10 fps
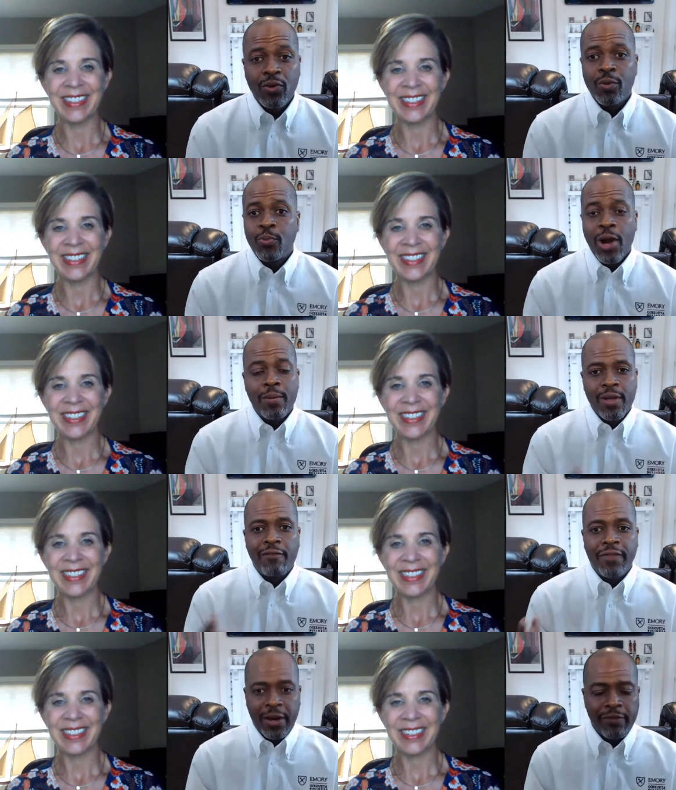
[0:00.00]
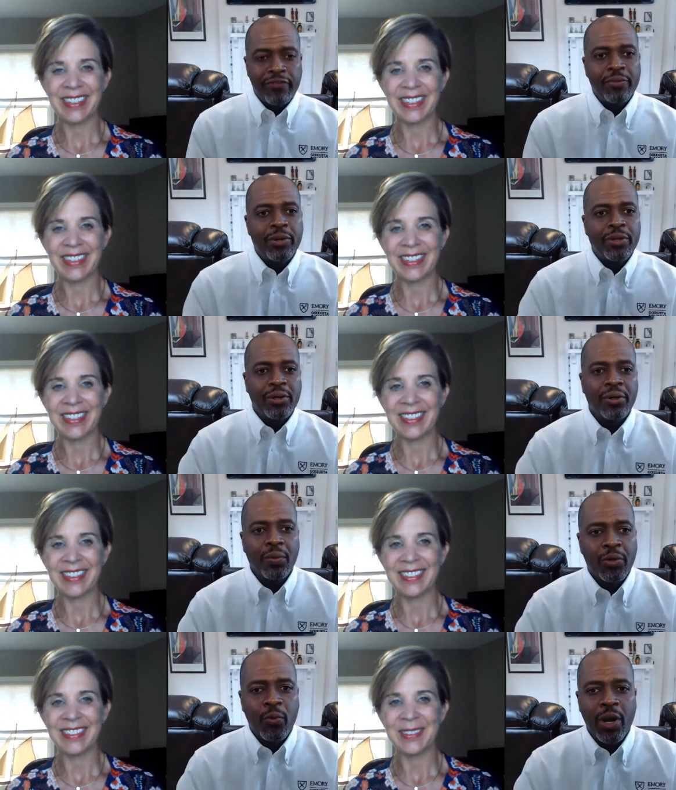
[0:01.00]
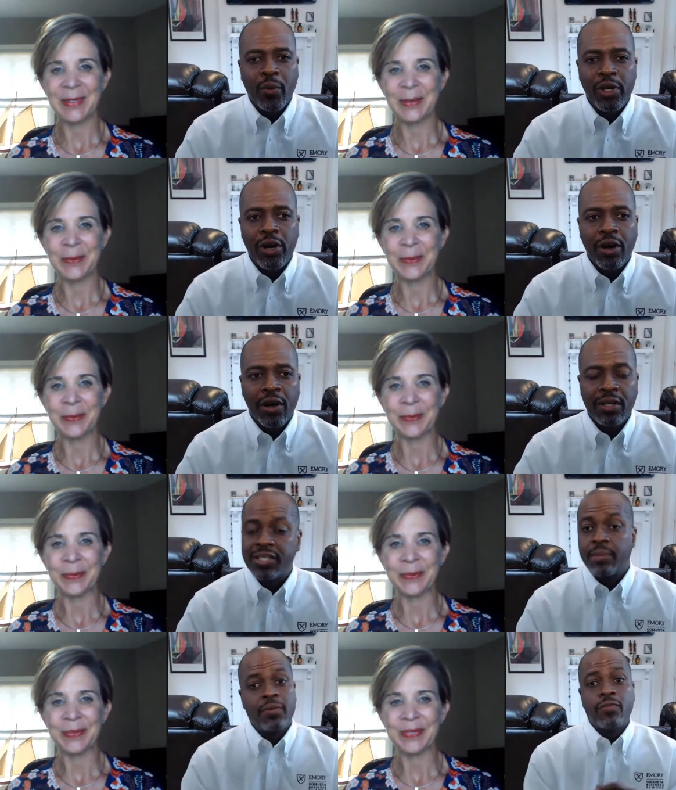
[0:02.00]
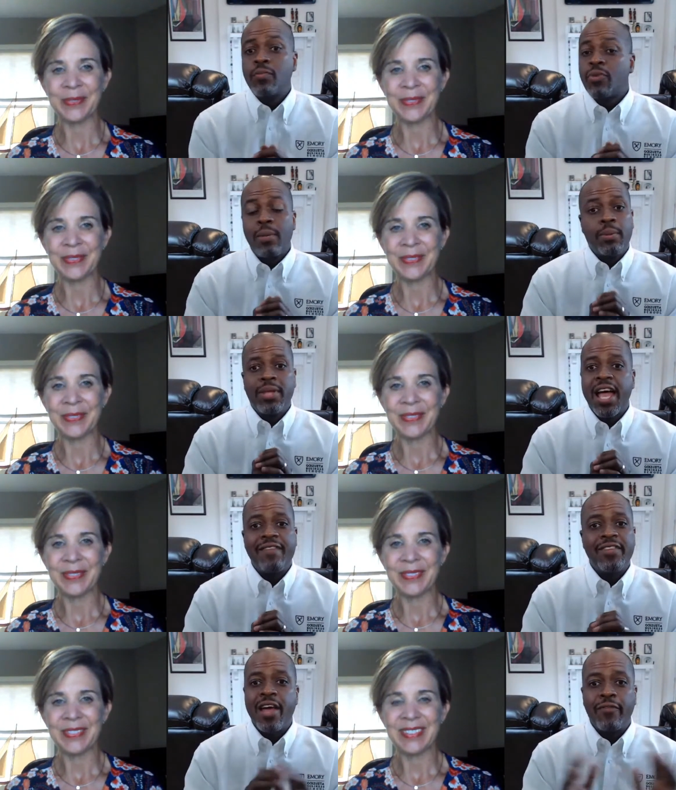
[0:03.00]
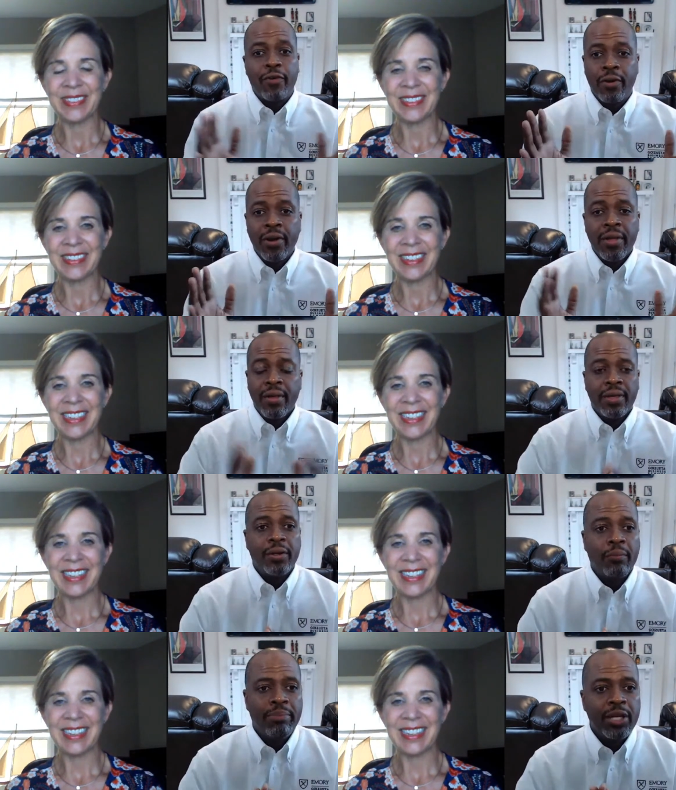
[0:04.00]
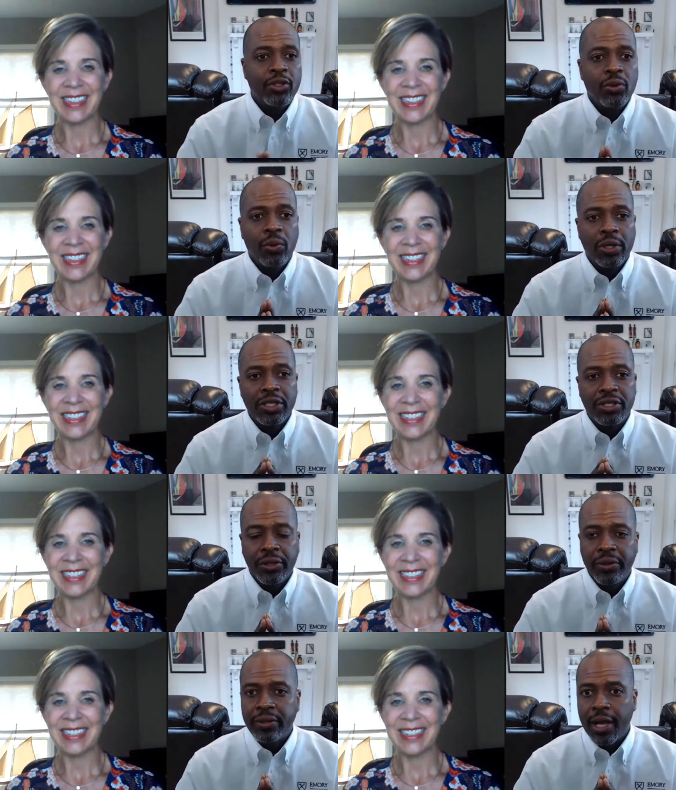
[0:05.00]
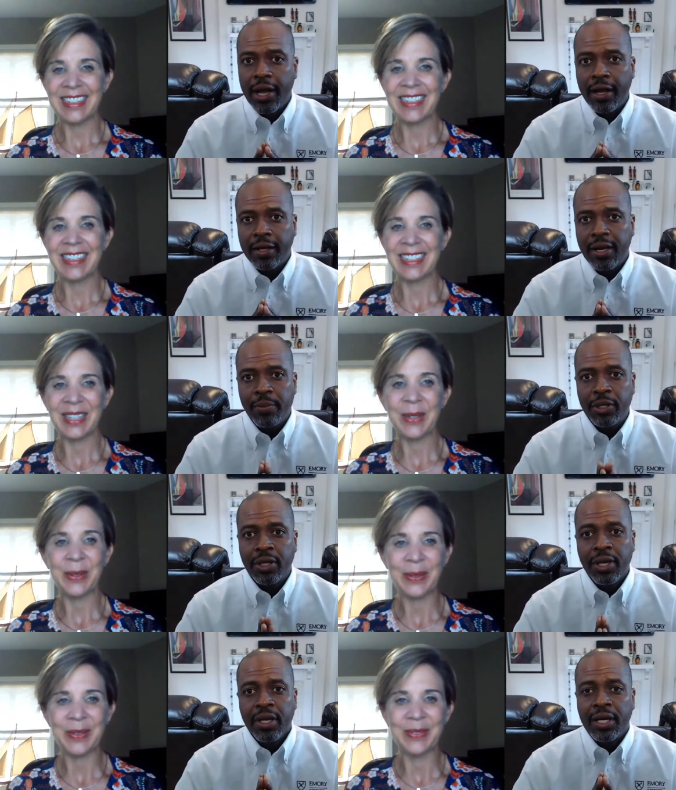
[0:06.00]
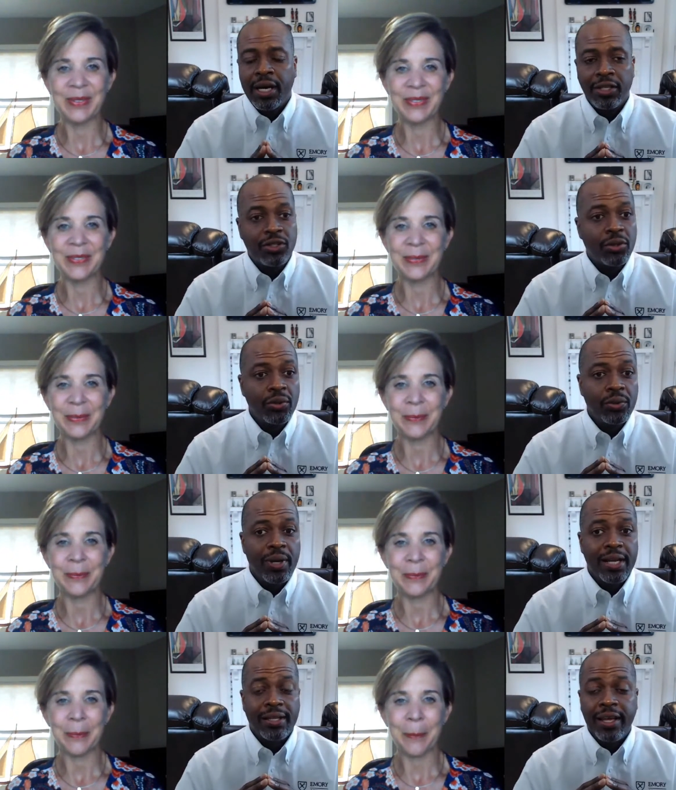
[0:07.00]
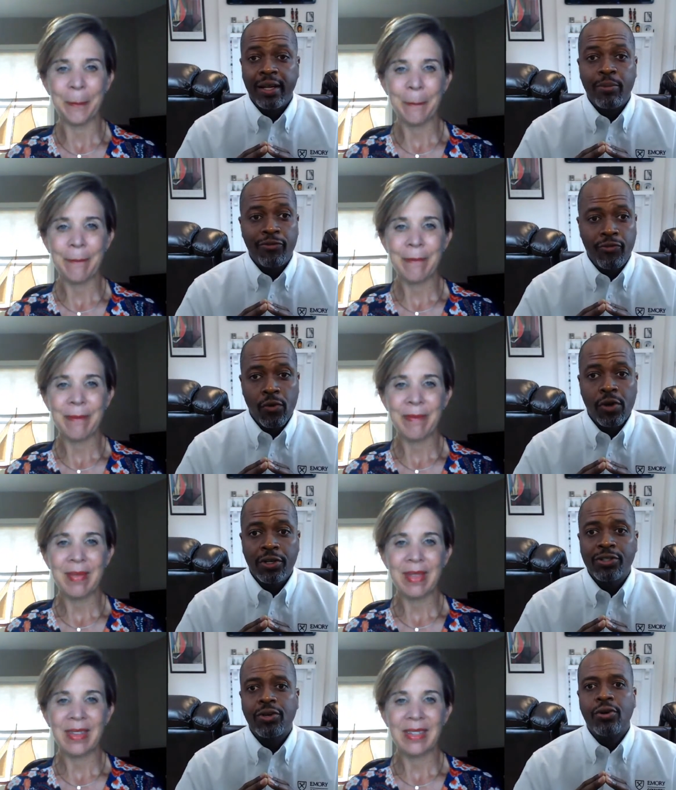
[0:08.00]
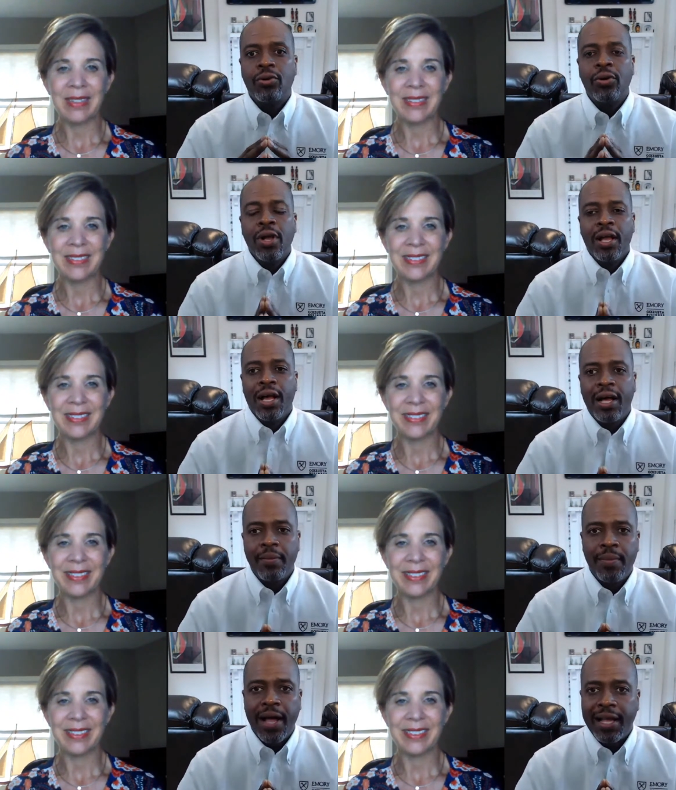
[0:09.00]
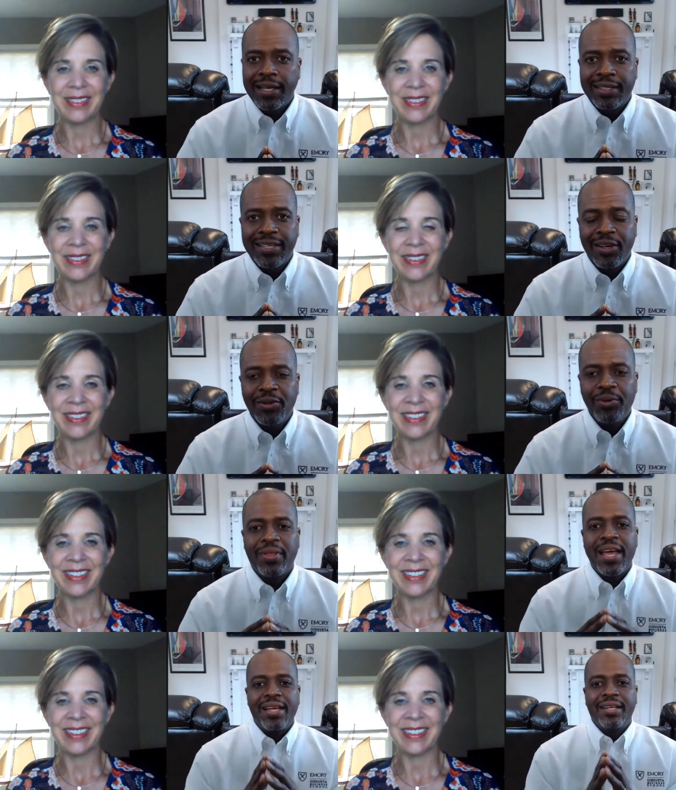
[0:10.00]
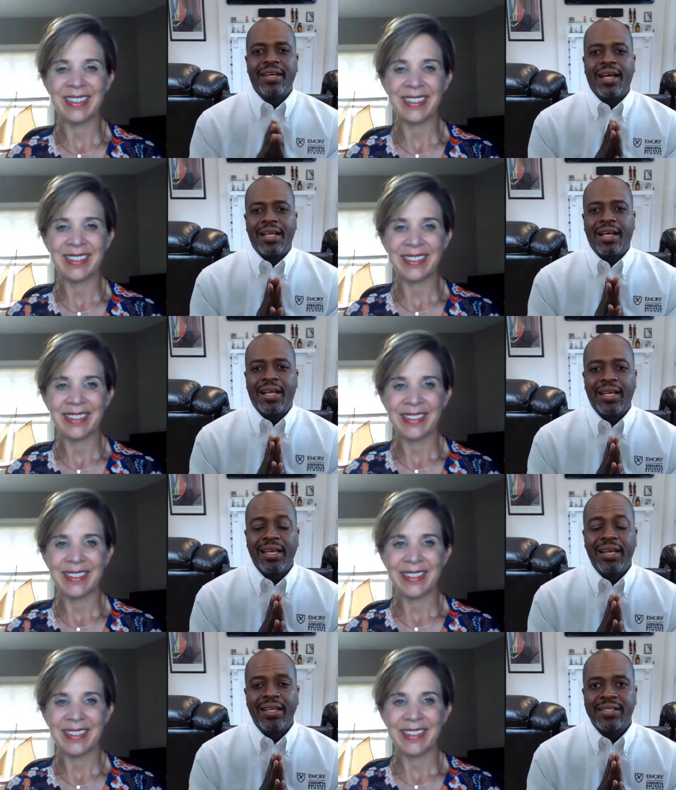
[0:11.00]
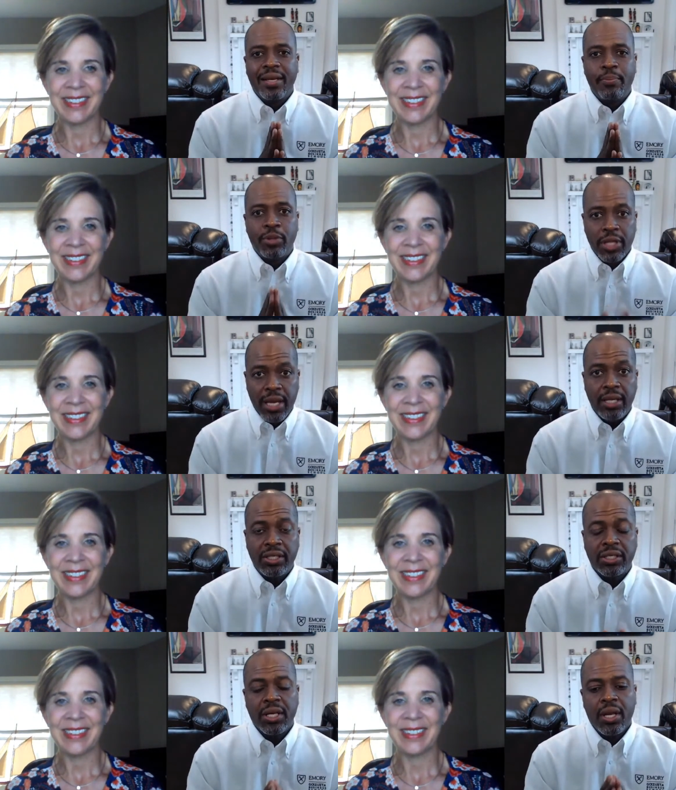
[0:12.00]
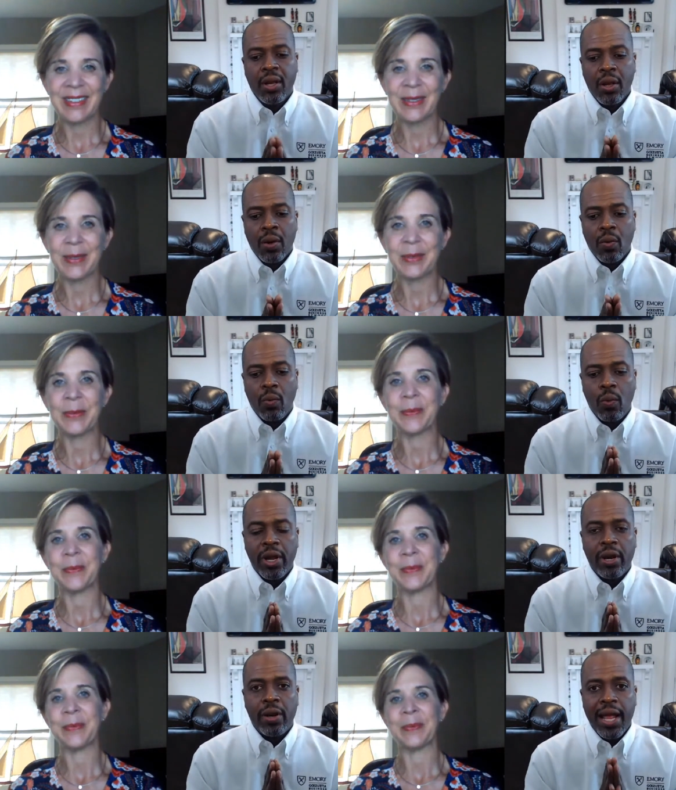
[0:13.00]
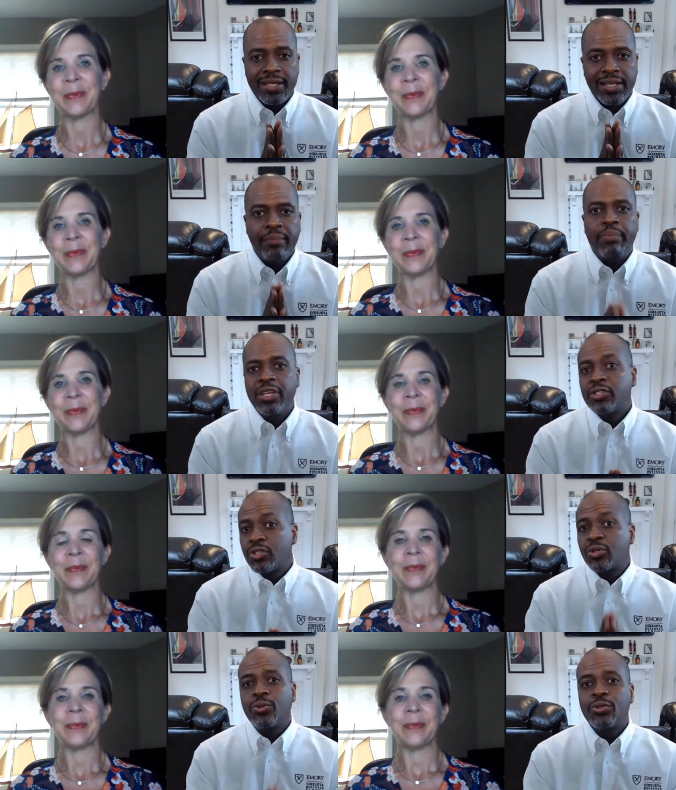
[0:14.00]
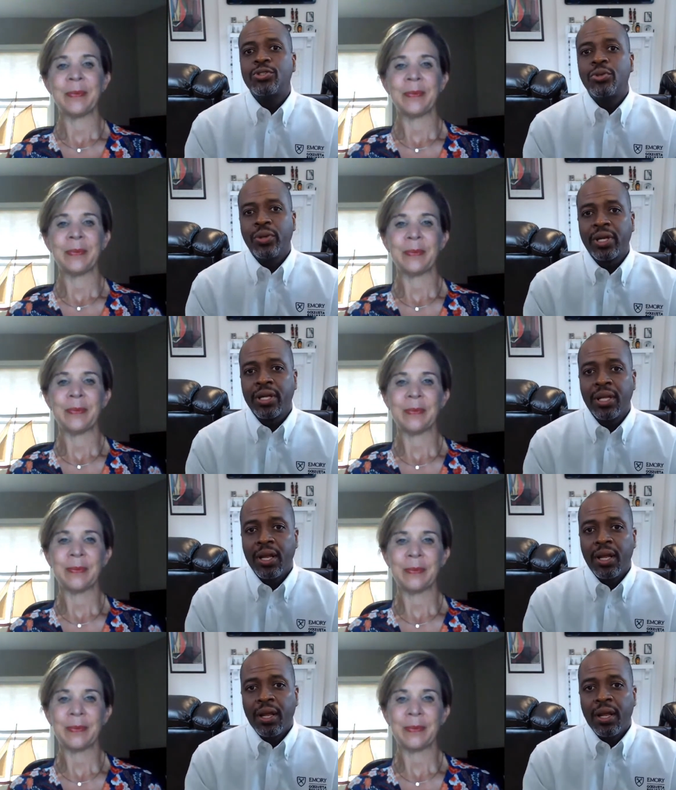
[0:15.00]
Speaker 1: some of whom probably are very familiar with where we are, and some of whom probably have never, you know, been to or considered uh, coming uh, to Atlanta before. So um, I can tell you that uh, it is a place where, as a business school student,